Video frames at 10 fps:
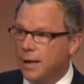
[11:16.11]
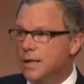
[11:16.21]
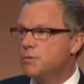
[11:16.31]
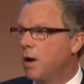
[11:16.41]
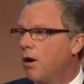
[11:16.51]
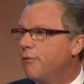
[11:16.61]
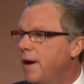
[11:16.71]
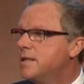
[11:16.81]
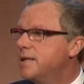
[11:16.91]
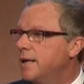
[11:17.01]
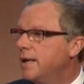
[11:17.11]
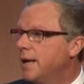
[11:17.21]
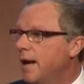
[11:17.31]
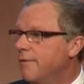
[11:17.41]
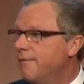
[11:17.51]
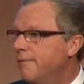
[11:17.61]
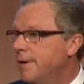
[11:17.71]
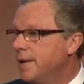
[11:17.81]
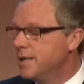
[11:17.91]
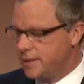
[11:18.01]
is we are facing a
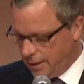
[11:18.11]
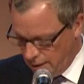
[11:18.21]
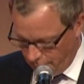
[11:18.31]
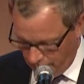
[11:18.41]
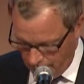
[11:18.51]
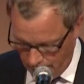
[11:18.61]
significant